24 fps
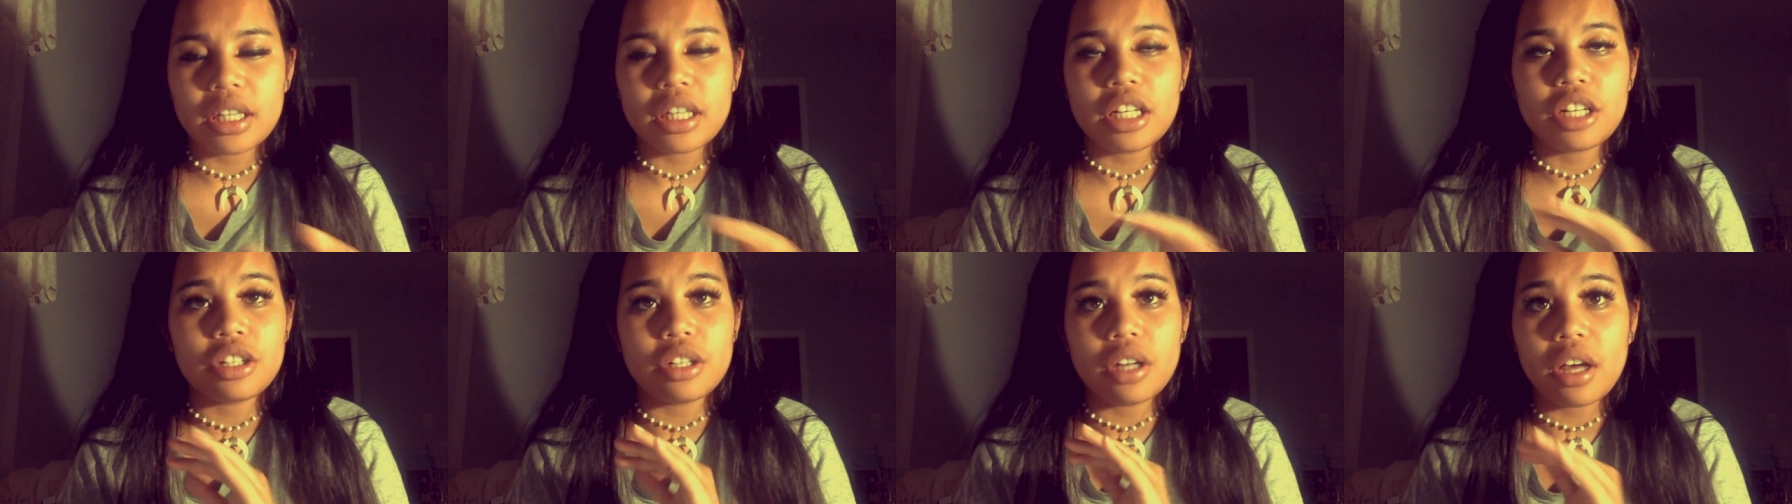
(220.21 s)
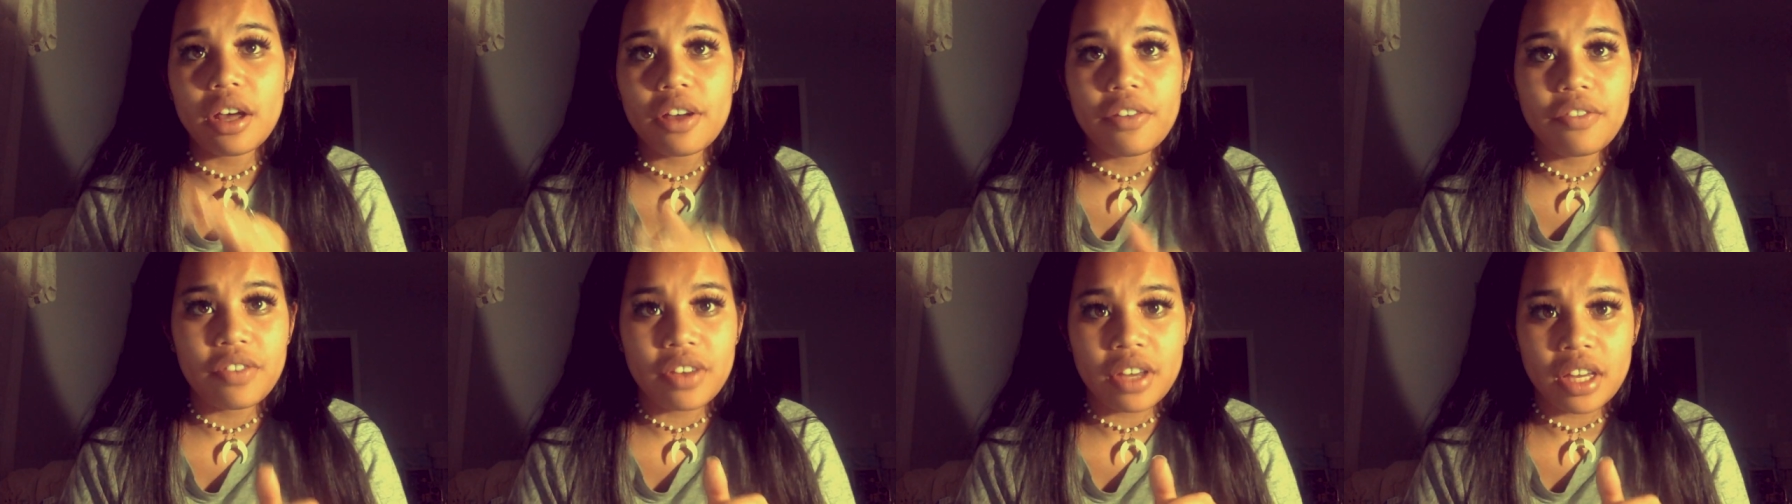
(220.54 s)
they're
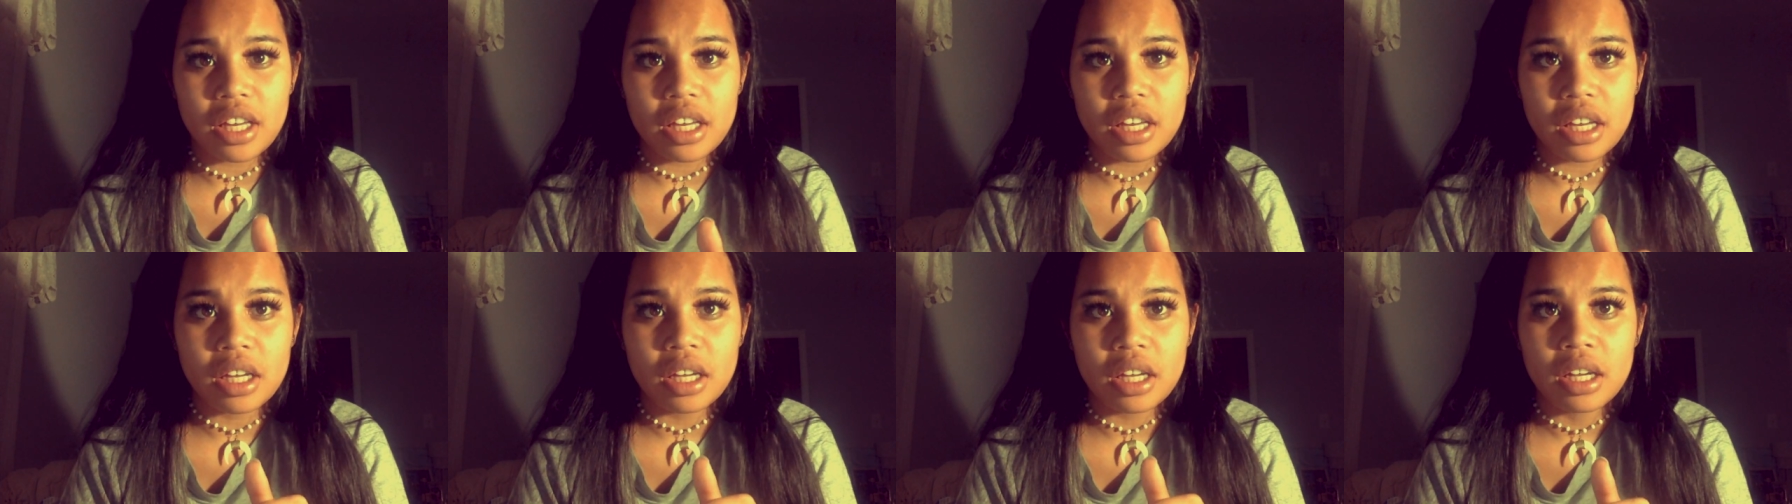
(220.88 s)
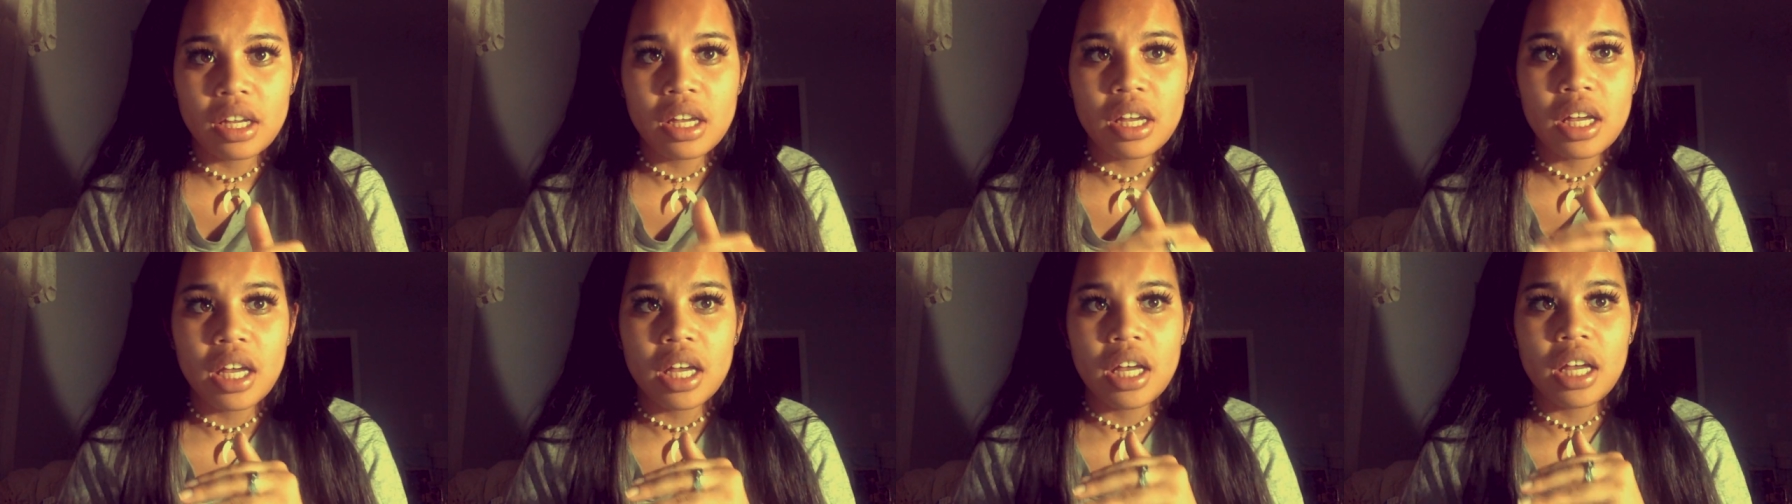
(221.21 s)
not fake
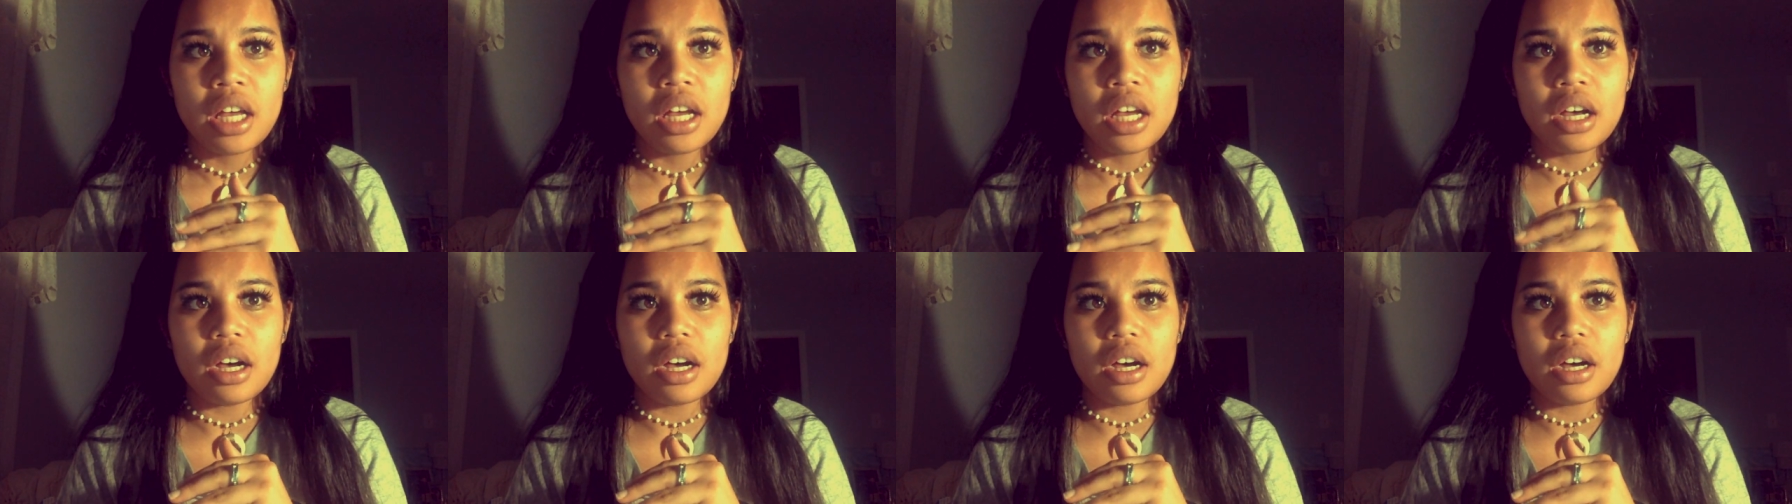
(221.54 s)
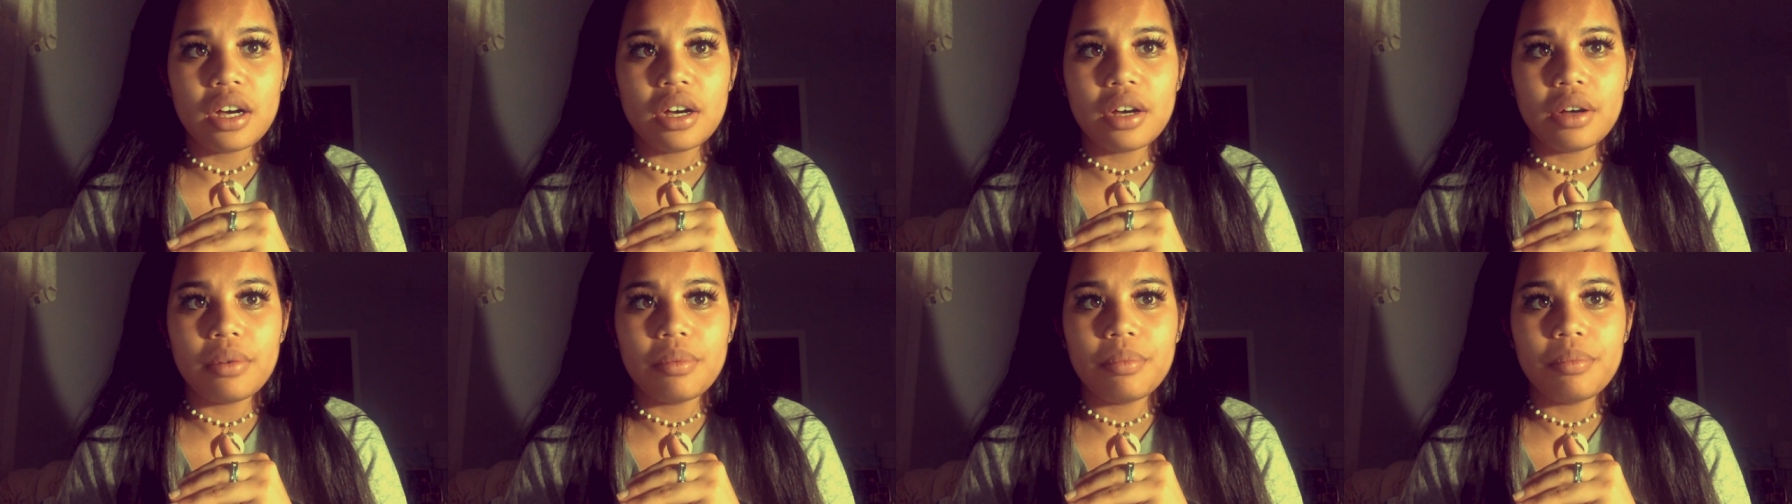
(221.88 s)

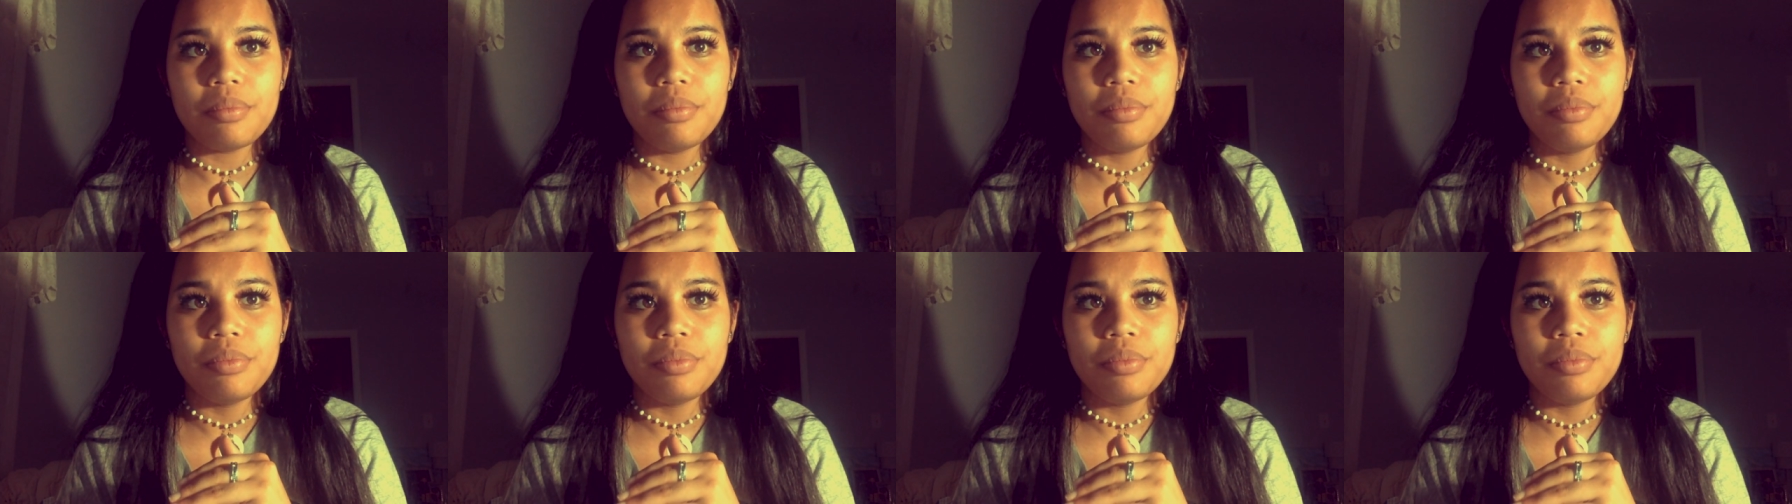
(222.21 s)
um,